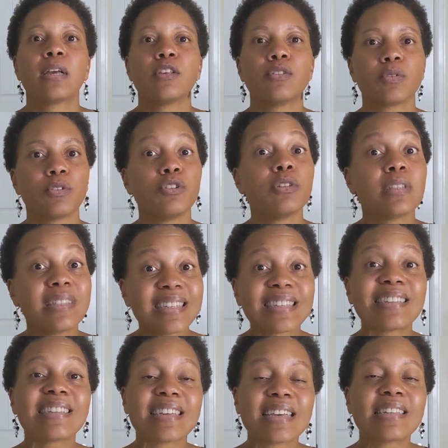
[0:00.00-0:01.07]
You know,
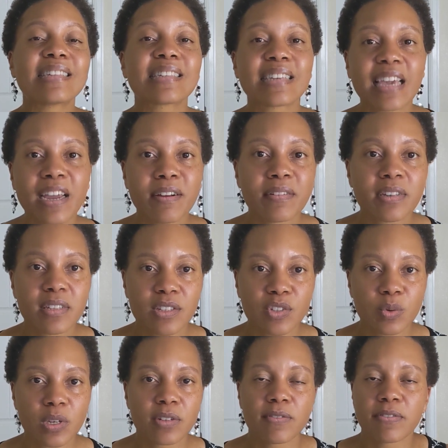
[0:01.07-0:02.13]
this is a scary
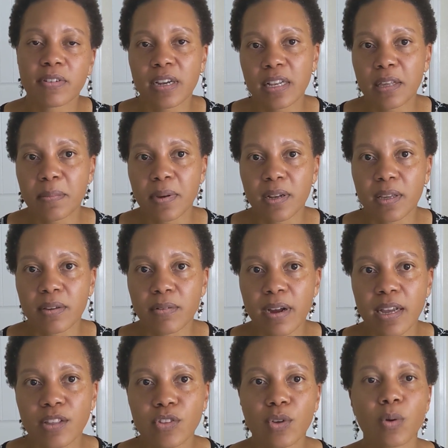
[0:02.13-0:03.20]
situation for anybody,
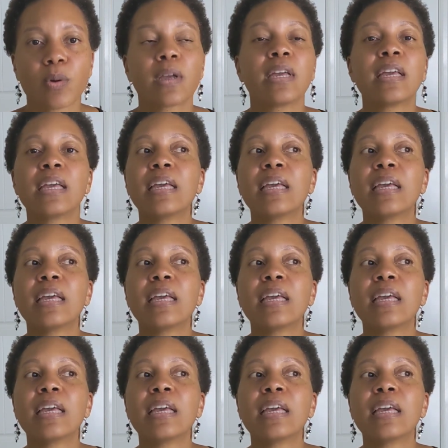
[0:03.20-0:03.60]
right? So